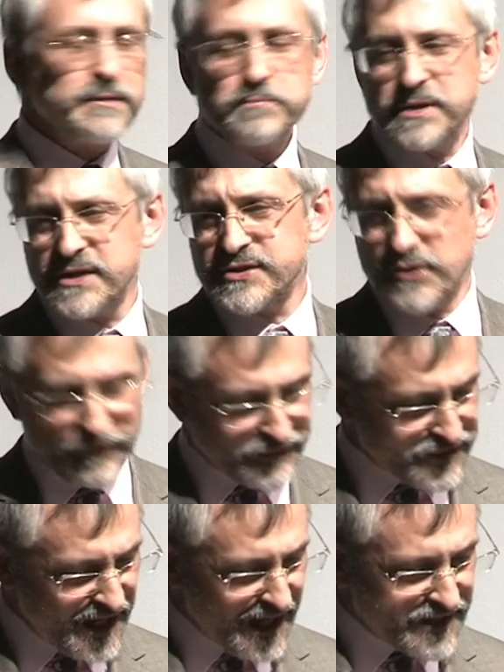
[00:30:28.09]
And Piers
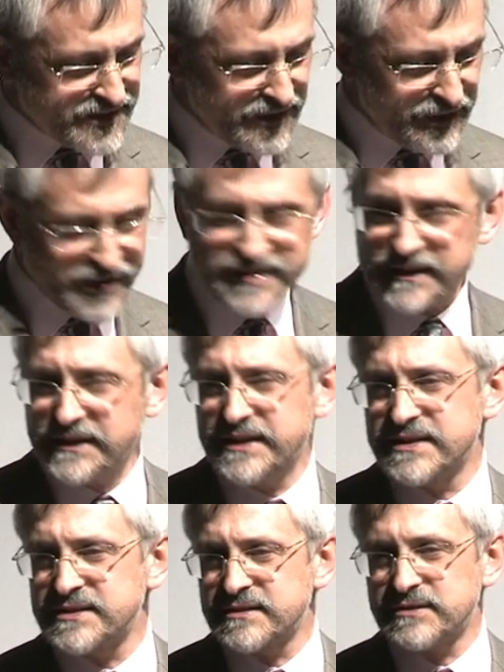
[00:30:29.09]
Gough says that this at
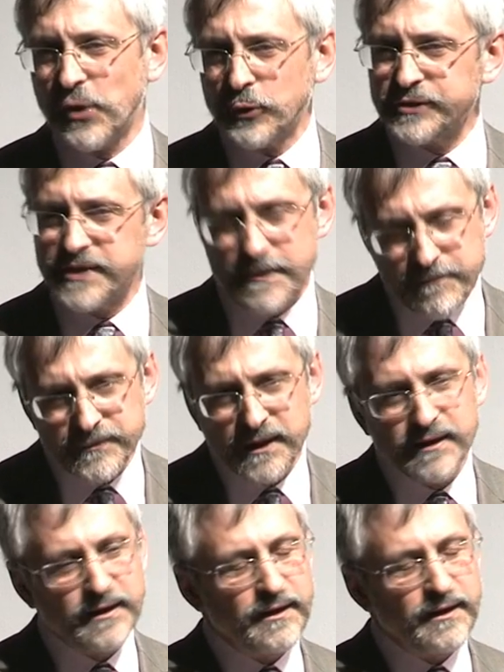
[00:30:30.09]
least told him